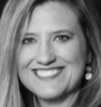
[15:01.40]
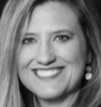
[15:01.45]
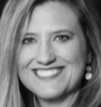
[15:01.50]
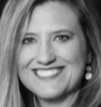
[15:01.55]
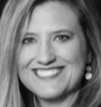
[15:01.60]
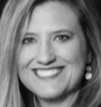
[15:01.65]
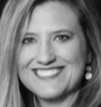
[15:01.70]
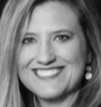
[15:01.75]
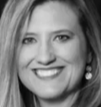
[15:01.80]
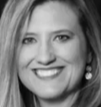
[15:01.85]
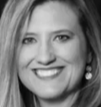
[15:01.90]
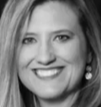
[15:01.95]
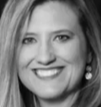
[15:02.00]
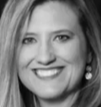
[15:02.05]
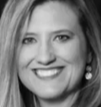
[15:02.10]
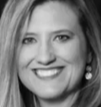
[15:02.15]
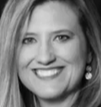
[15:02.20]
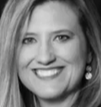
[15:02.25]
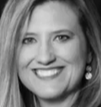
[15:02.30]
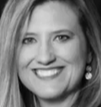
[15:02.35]

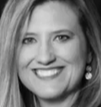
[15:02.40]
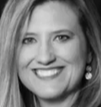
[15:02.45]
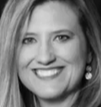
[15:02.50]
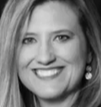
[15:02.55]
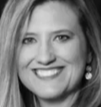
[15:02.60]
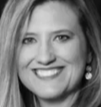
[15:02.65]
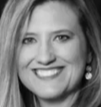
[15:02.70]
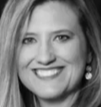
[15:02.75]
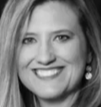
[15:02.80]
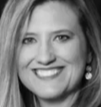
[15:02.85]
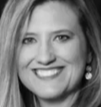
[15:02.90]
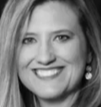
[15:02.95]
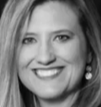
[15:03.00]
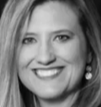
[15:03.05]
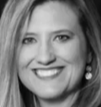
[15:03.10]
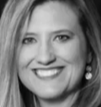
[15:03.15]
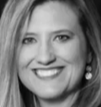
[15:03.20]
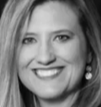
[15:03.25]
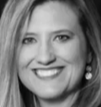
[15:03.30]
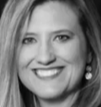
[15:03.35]

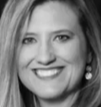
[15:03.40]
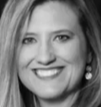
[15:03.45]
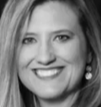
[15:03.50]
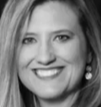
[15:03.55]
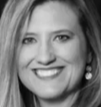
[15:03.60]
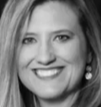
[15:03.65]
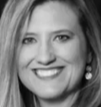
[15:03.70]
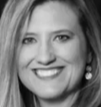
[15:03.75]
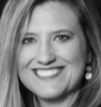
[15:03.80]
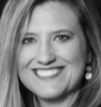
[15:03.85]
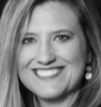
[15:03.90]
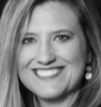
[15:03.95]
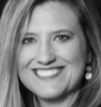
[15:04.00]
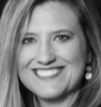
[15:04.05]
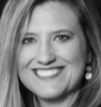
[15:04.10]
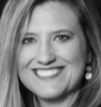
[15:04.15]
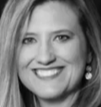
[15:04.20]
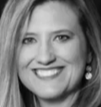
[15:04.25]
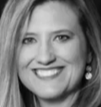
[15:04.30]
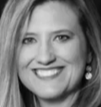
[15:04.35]

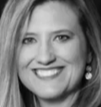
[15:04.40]
[no speech]